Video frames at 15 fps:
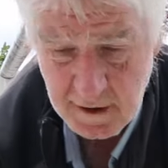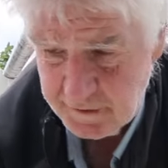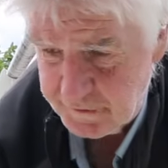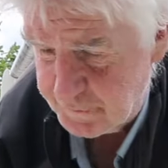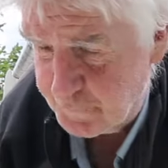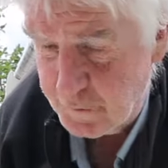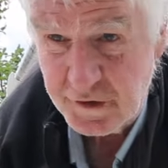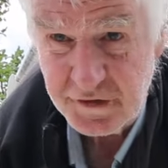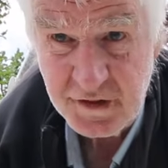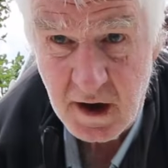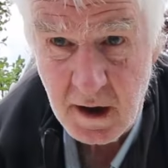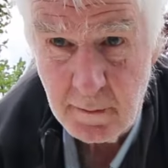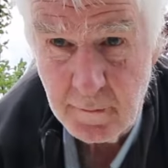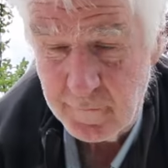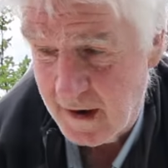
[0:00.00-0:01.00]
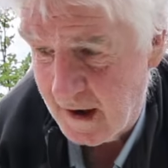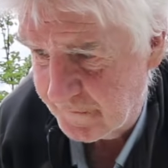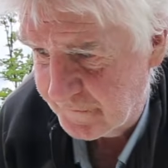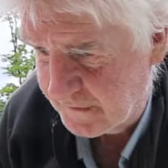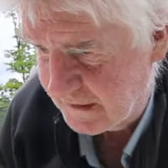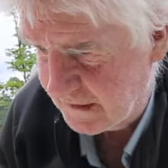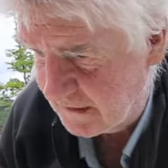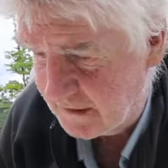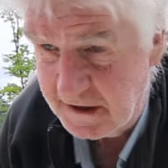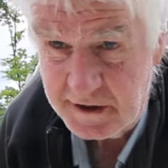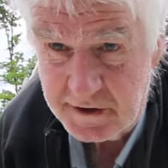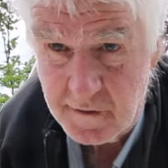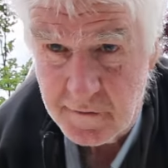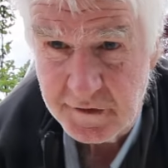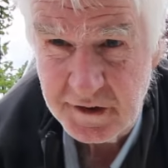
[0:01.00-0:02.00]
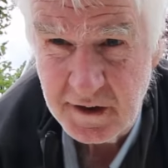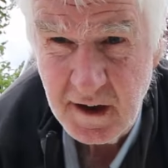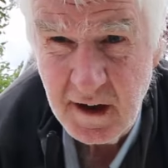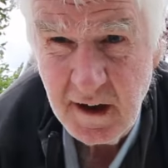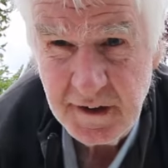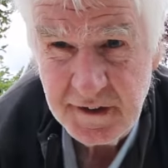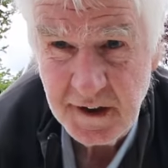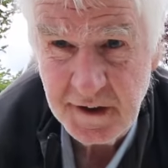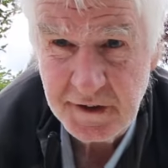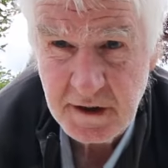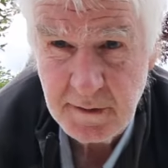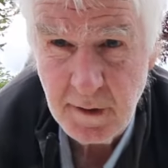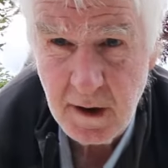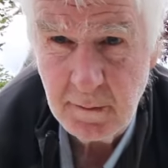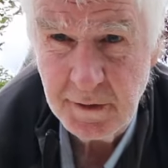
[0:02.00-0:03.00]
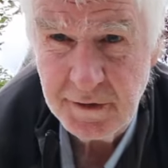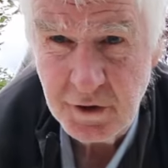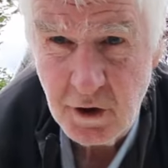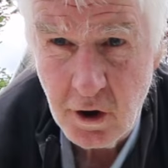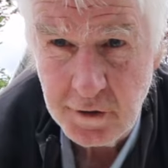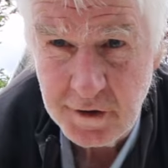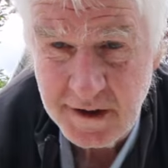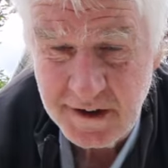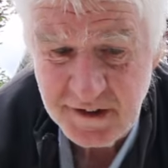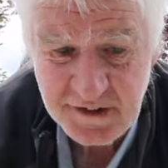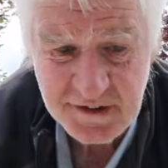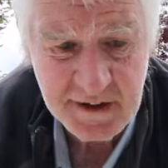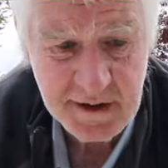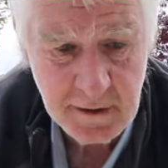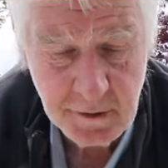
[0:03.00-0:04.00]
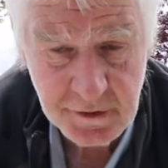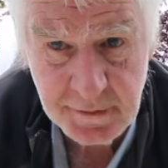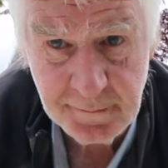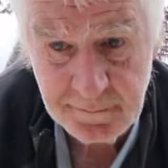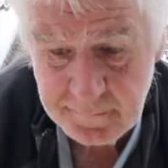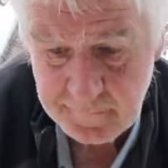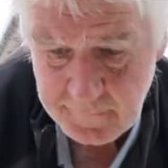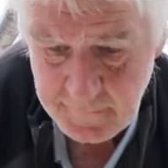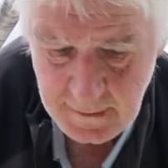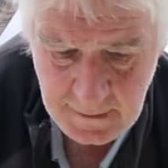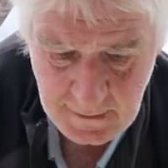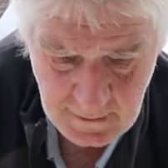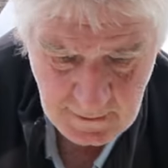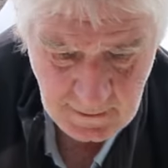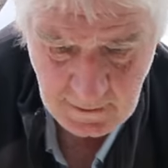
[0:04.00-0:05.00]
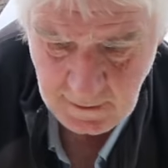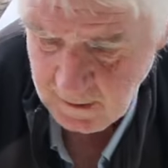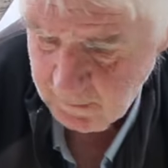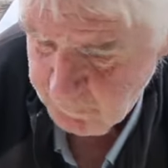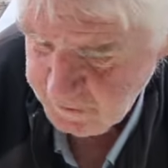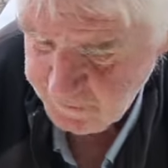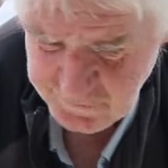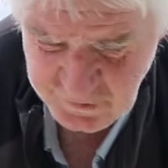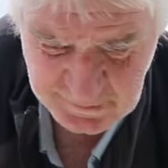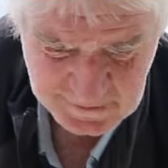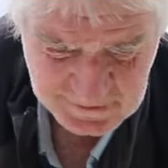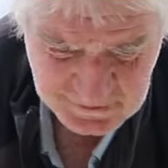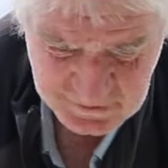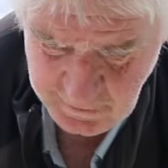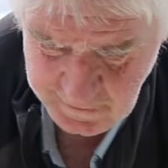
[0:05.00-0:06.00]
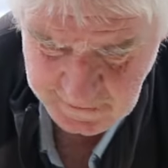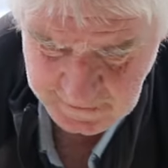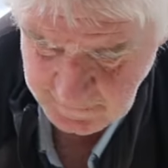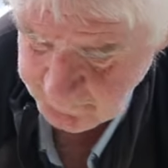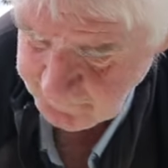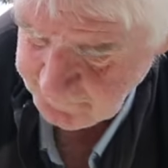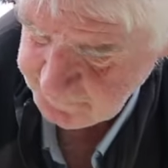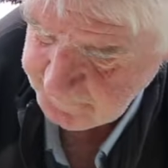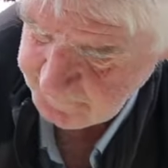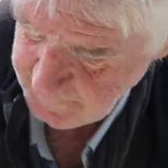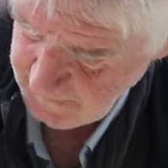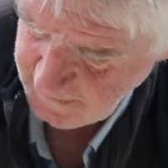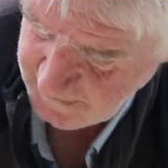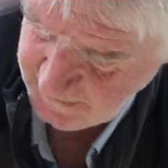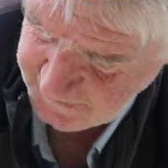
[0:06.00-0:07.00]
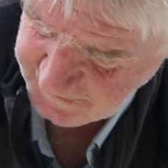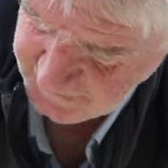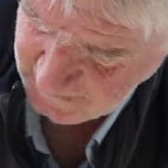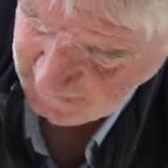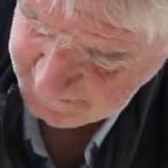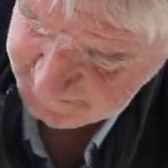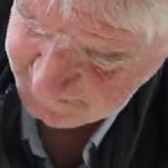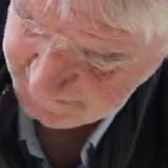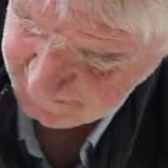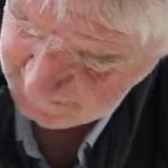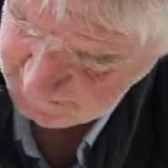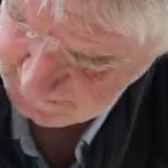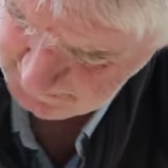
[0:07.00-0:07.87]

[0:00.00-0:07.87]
it's the first time I've had the lid of the centre compartment on and sealed. And what I've just been doing is adding,